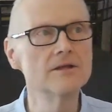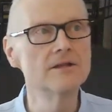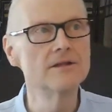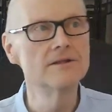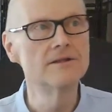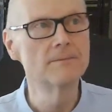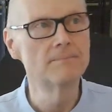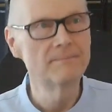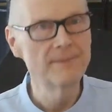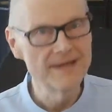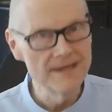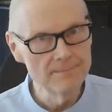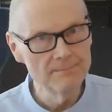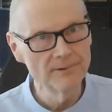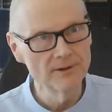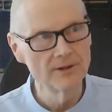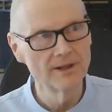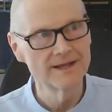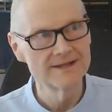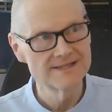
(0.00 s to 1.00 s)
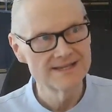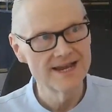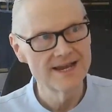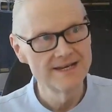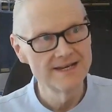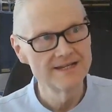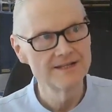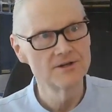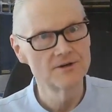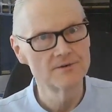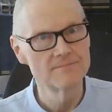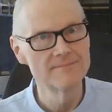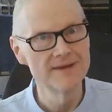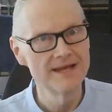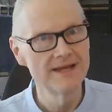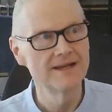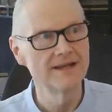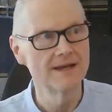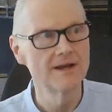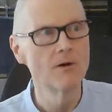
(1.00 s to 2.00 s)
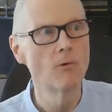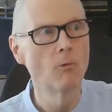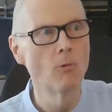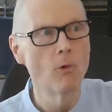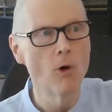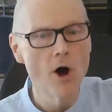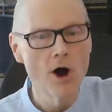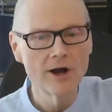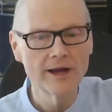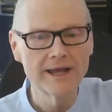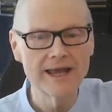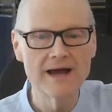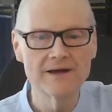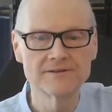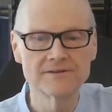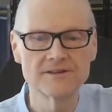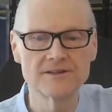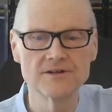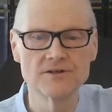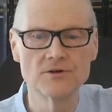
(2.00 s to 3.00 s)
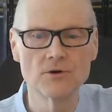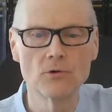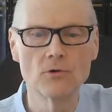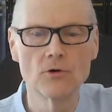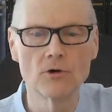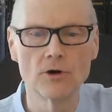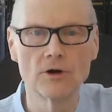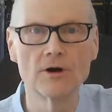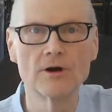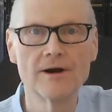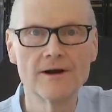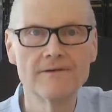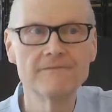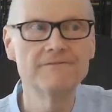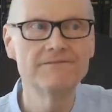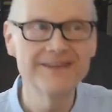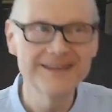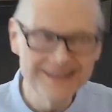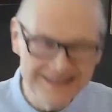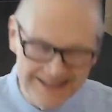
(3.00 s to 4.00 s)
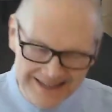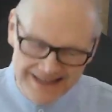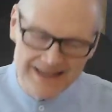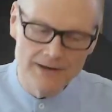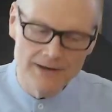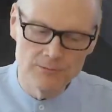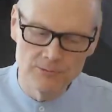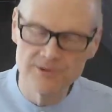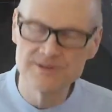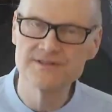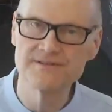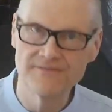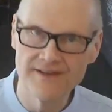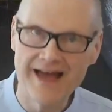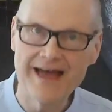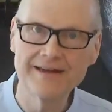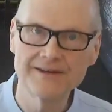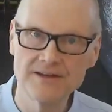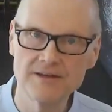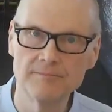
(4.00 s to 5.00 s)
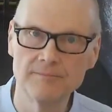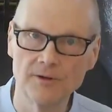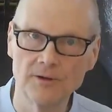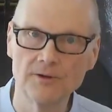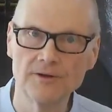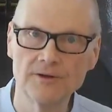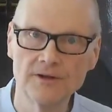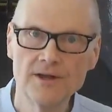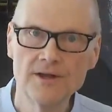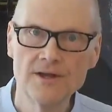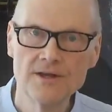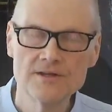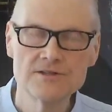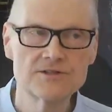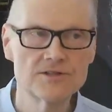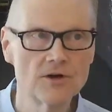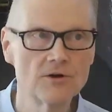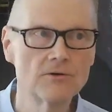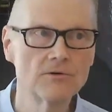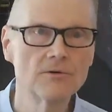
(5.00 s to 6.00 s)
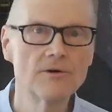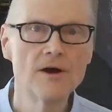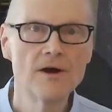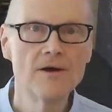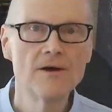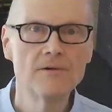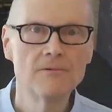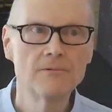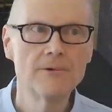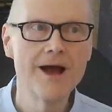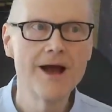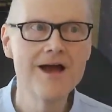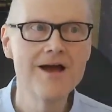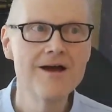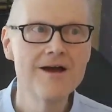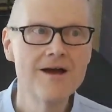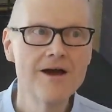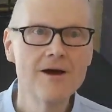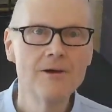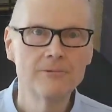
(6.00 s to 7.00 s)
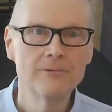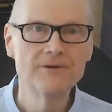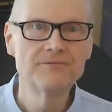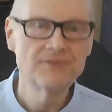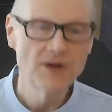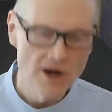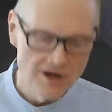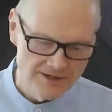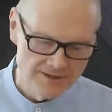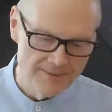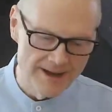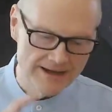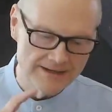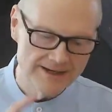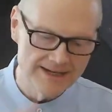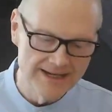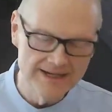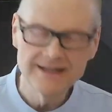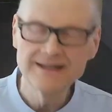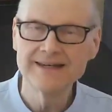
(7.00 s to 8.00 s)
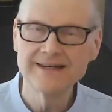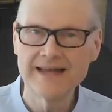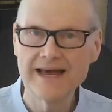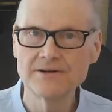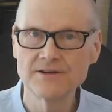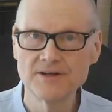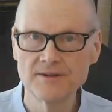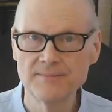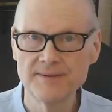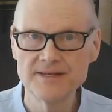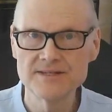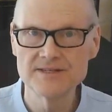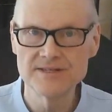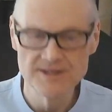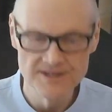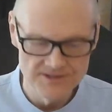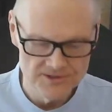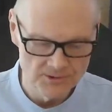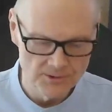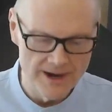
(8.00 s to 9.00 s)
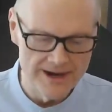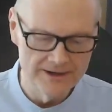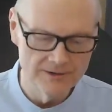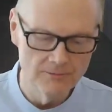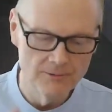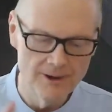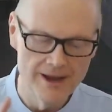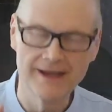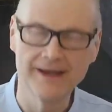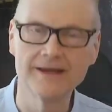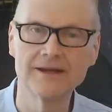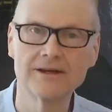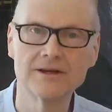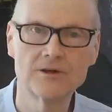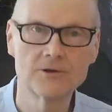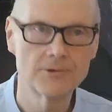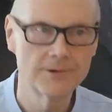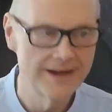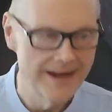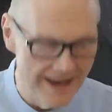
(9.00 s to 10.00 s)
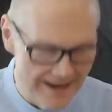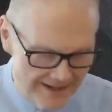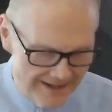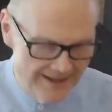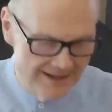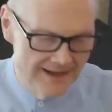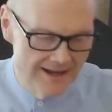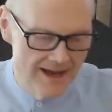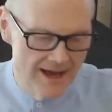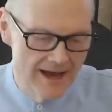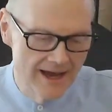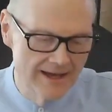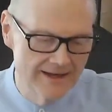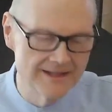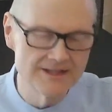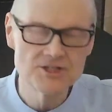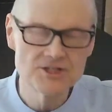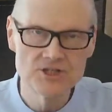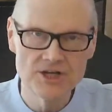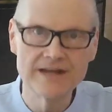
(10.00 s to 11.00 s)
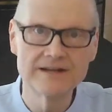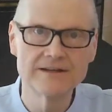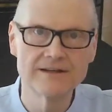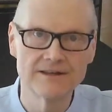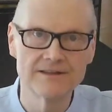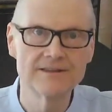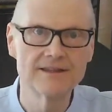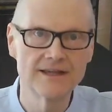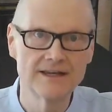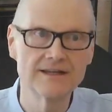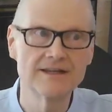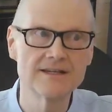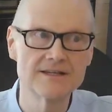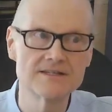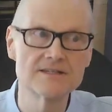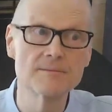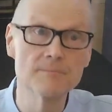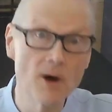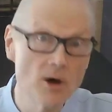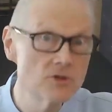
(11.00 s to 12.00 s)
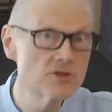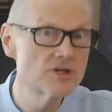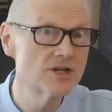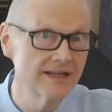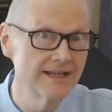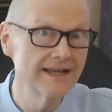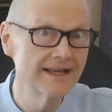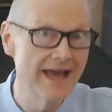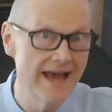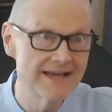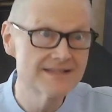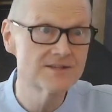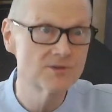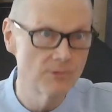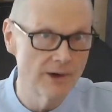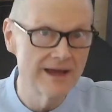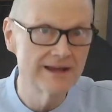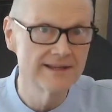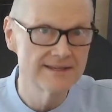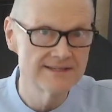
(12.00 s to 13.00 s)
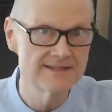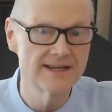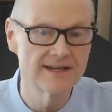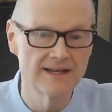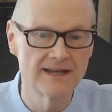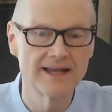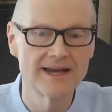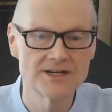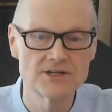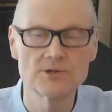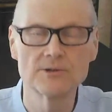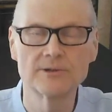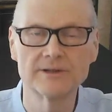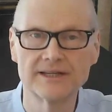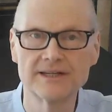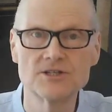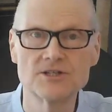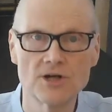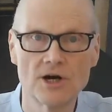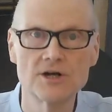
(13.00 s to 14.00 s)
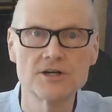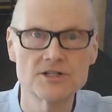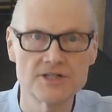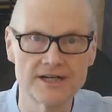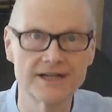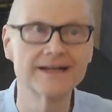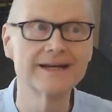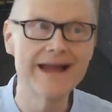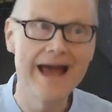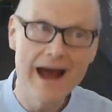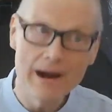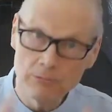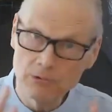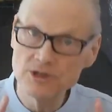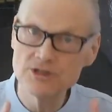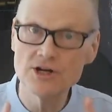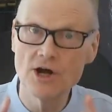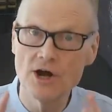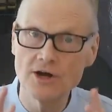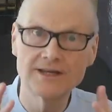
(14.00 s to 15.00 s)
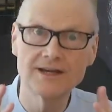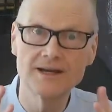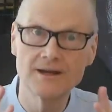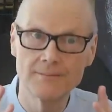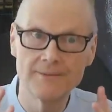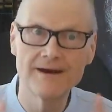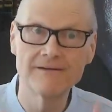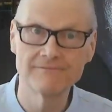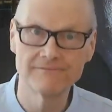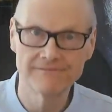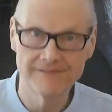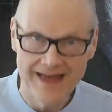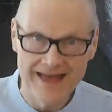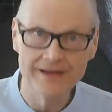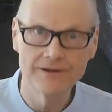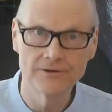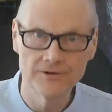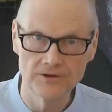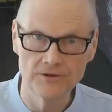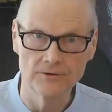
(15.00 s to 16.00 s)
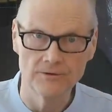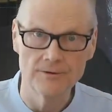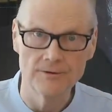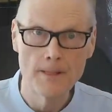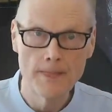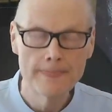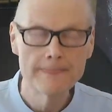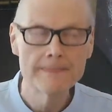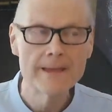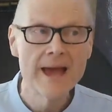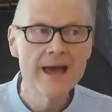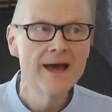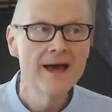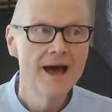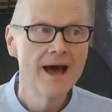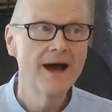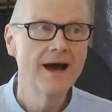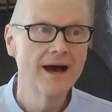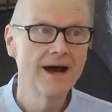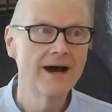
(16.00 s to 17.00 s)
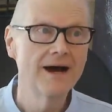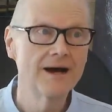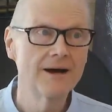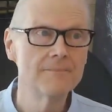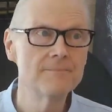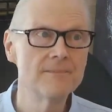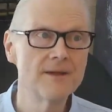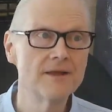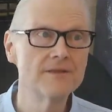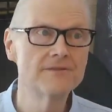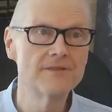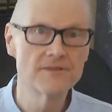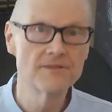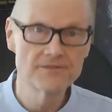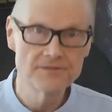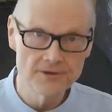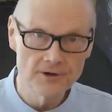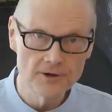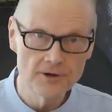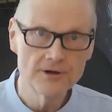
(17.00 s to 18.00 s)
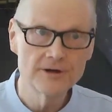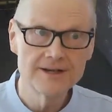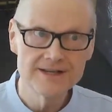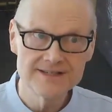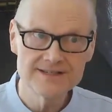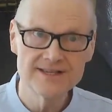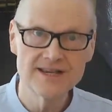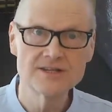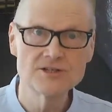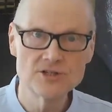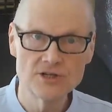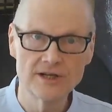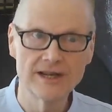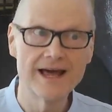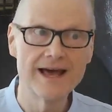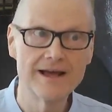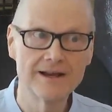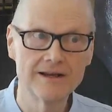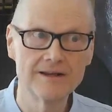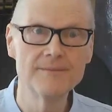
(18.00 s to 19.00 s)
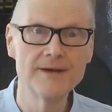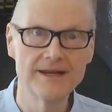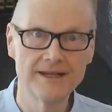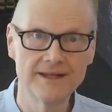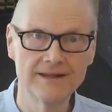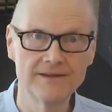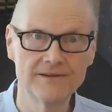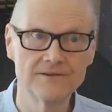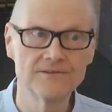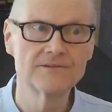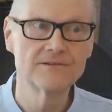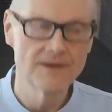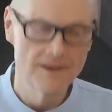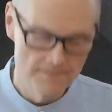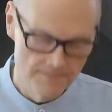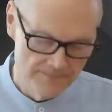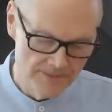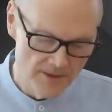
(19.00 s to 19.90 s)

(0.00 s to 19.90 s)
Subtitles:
the people attending your meeting walk out the door feeling it was valuable. So we've talked about getting down to business right away, creating an agenda that is emotionally as well as intellectually charging. Now we're talking about value. The third essential element is,